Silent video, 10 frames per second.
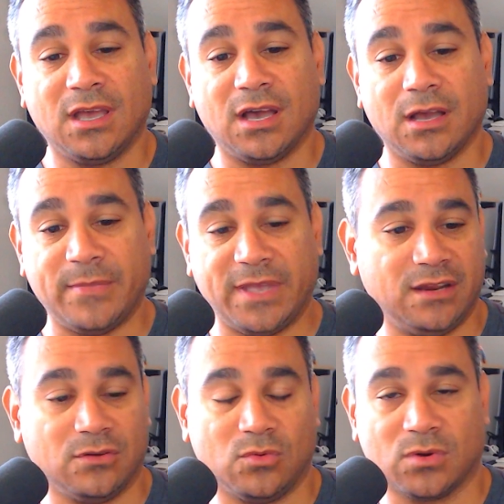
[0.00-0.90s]
and
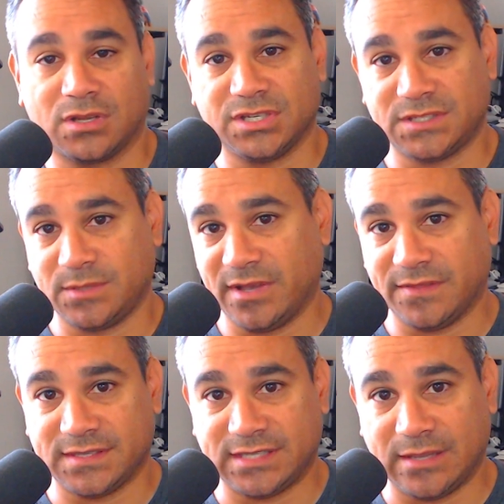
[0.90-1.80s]
it'll work just
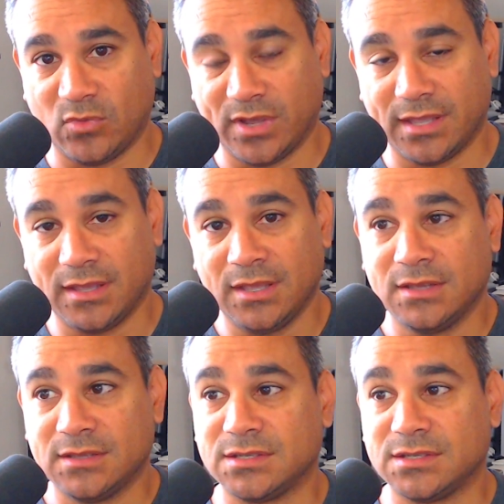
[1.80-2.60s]
about the same way.